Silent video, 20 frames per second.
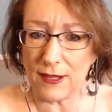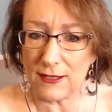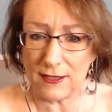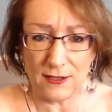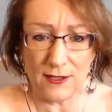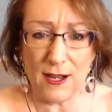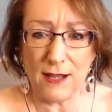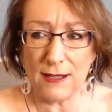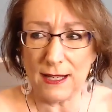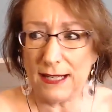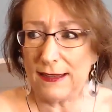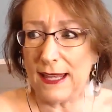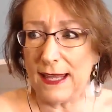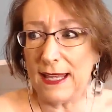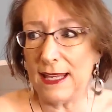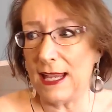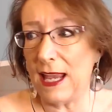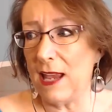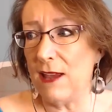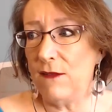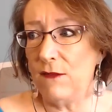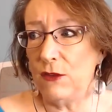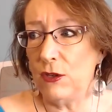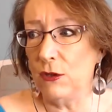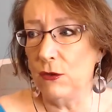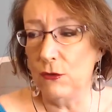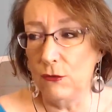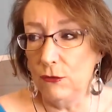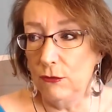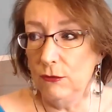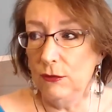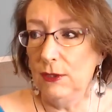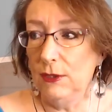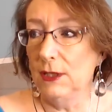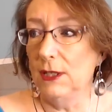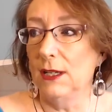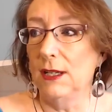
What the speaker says: It's not like they gave you